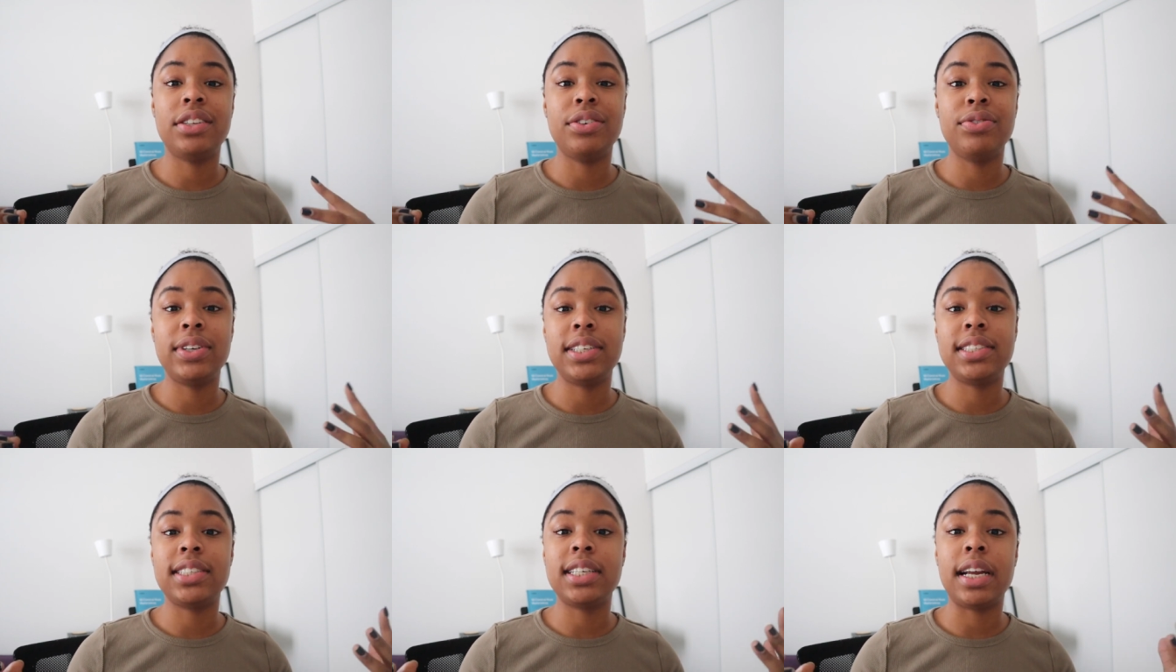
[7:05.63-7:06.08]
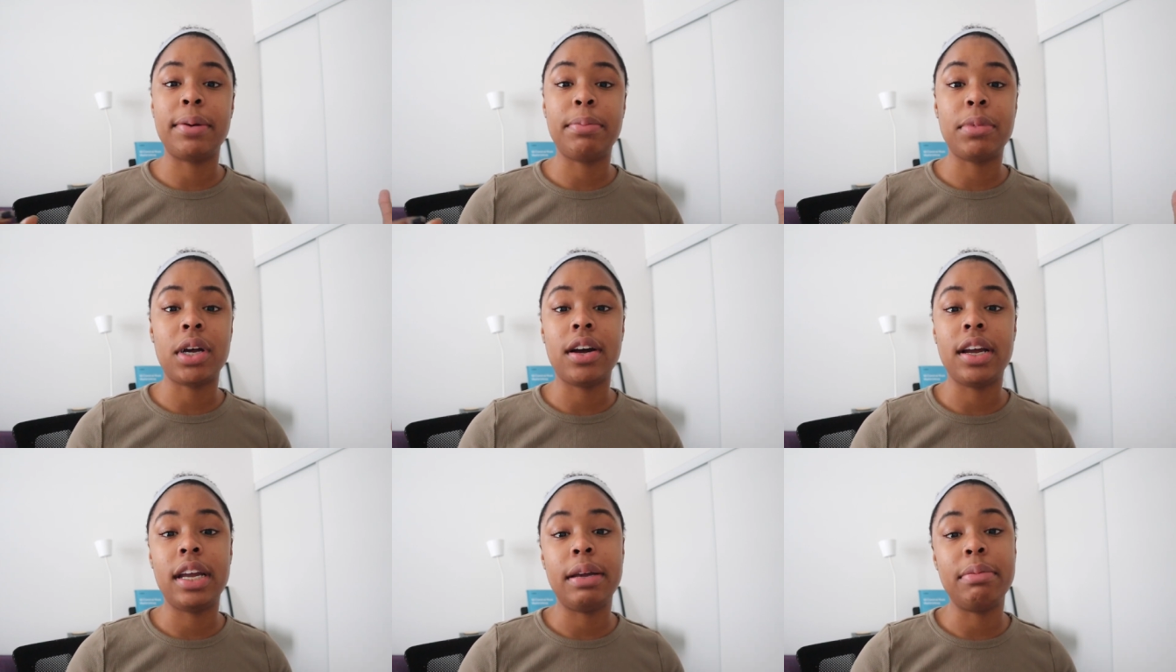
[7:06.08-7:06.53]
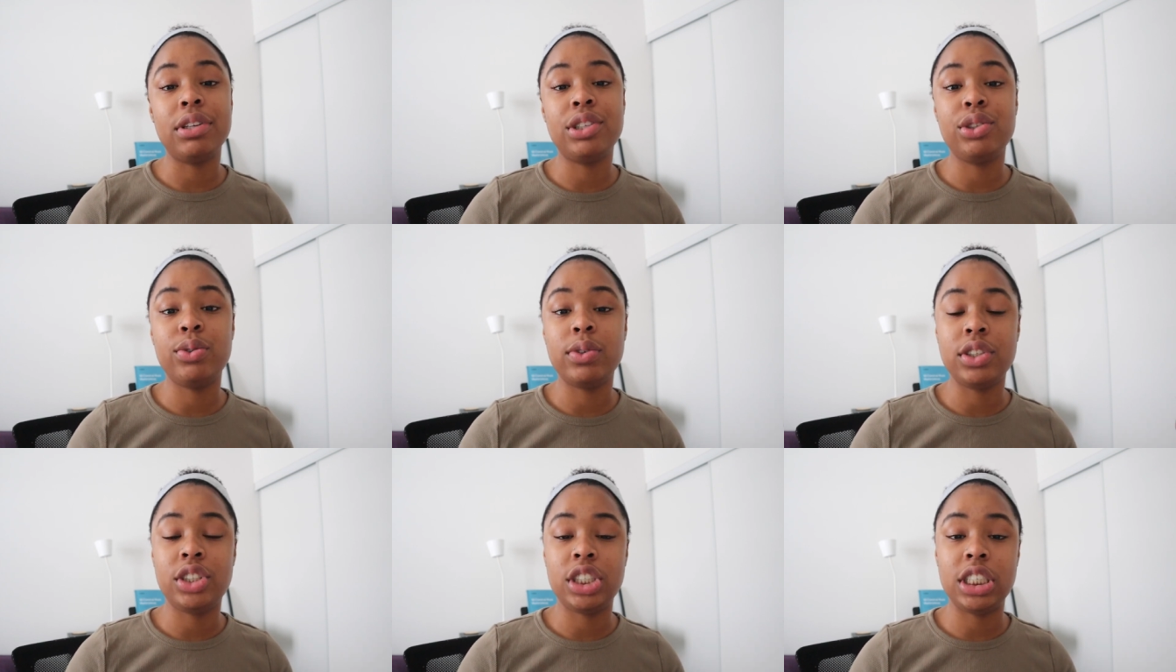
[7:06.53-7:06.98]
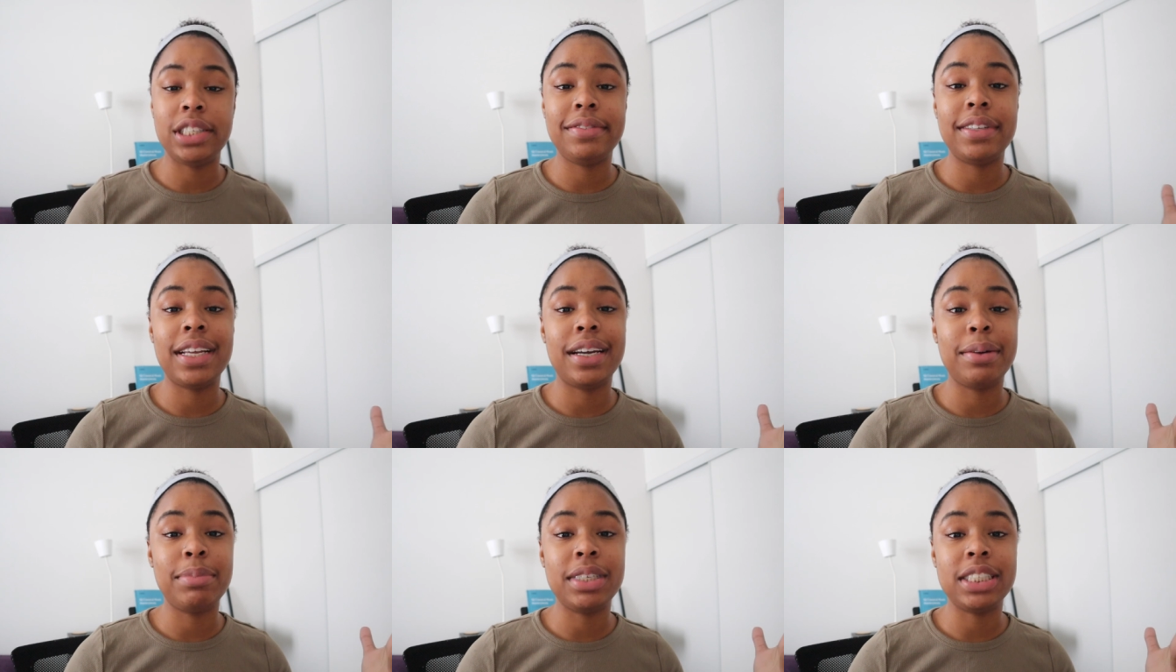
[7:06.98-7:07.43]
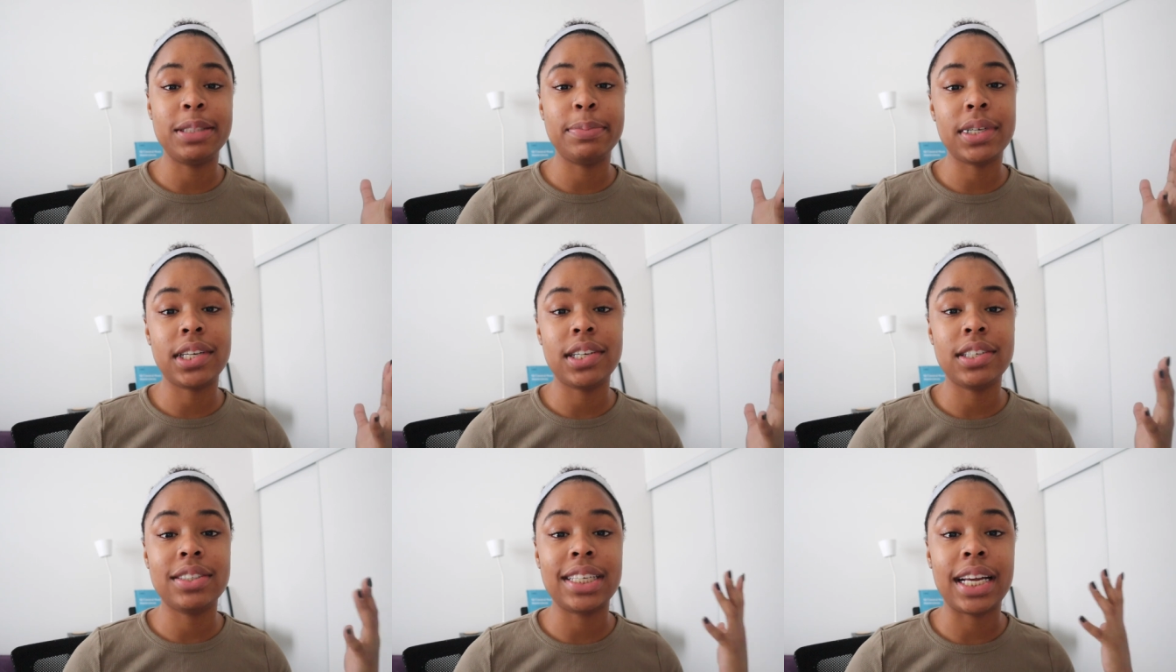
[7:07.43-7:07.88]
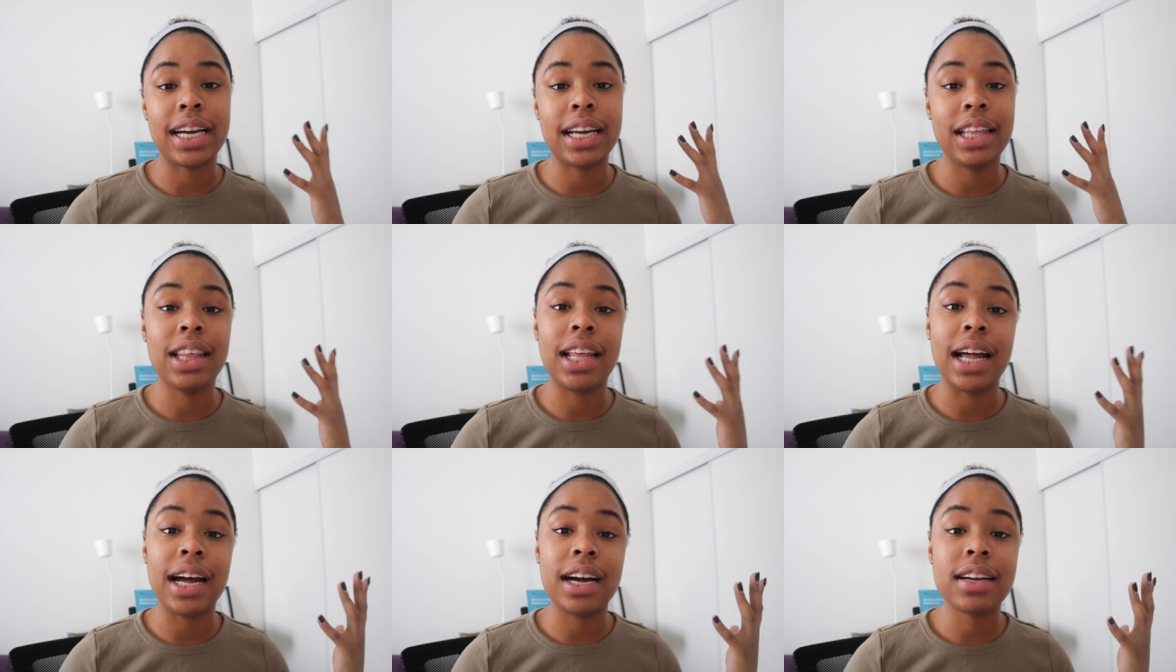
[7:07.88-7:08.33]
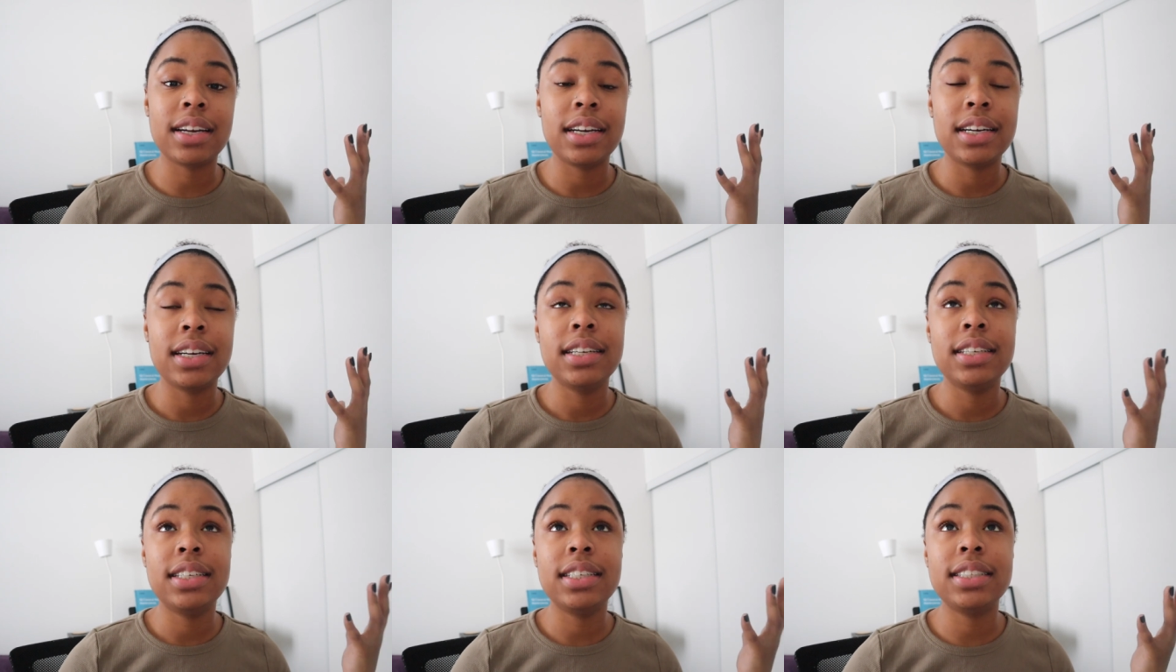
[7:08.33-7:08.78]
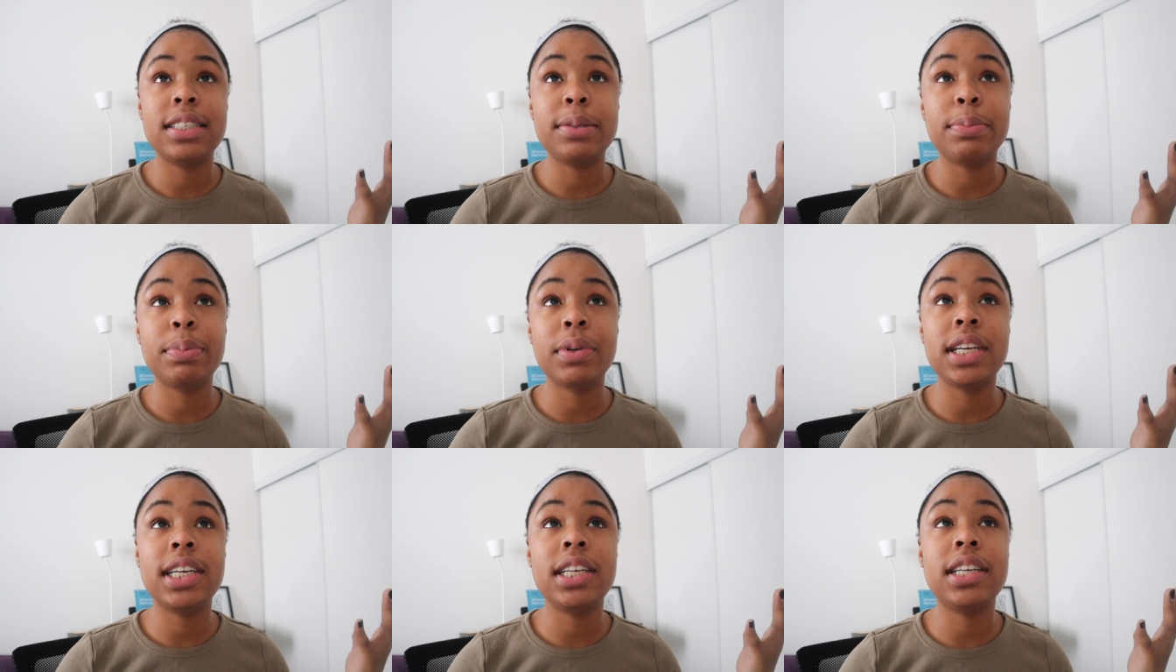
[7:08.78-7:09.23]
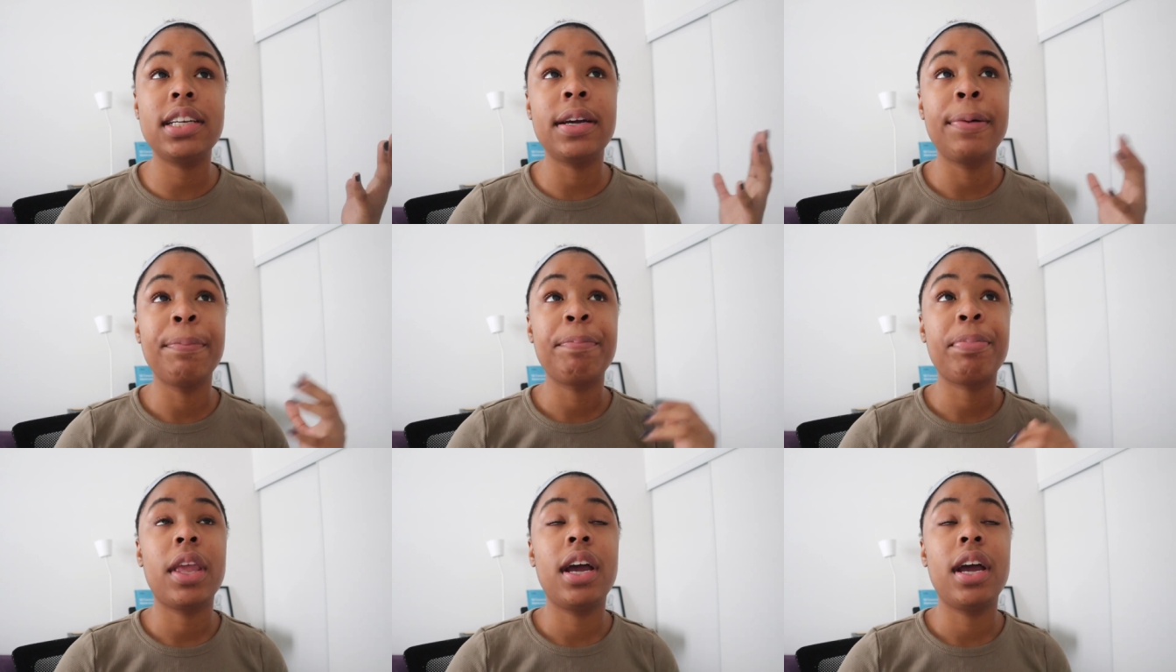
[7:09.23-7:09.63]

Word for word: the reason I'm not able to achieve them is because I lack discipline.